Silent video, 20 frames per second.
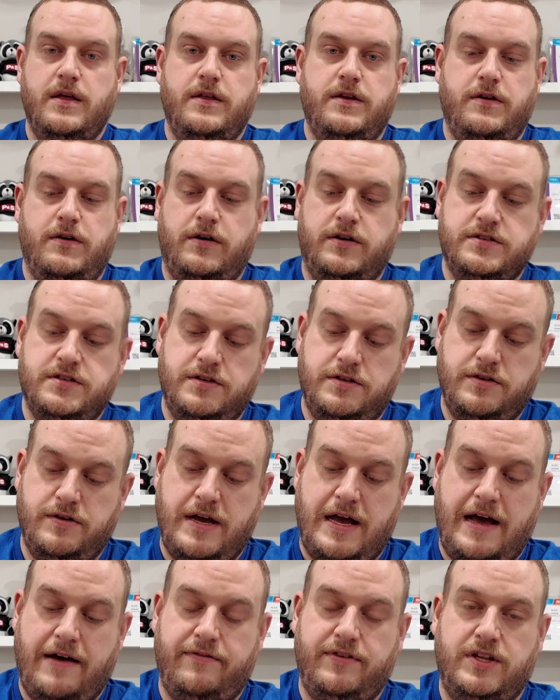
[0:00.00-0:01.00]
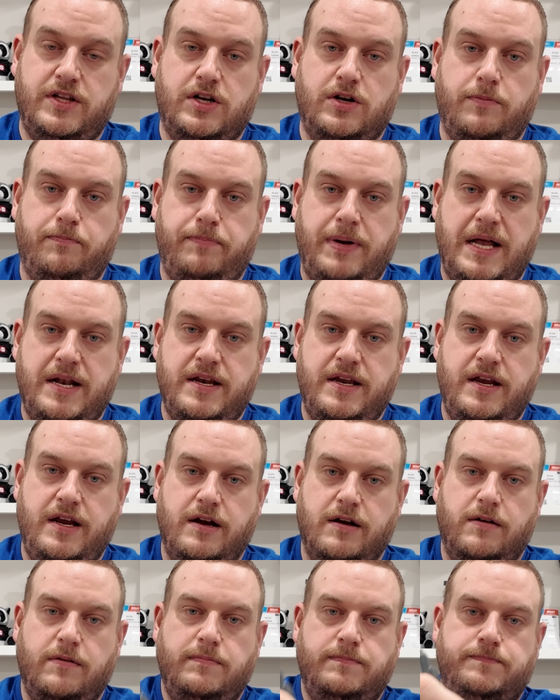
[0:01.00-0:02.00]
you also do have a little button
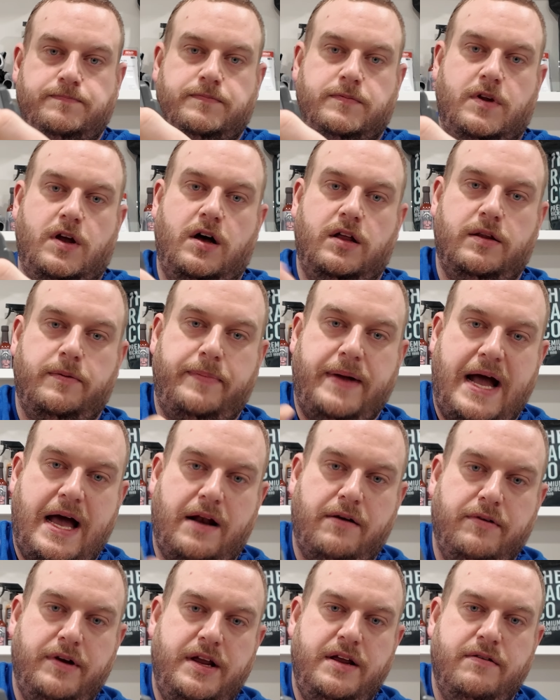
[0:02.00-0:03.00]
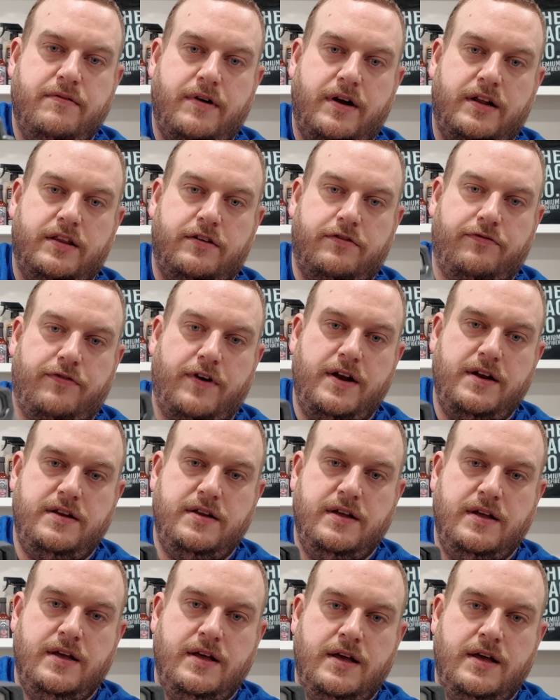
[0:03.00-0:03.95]
here on the battery, right on the front,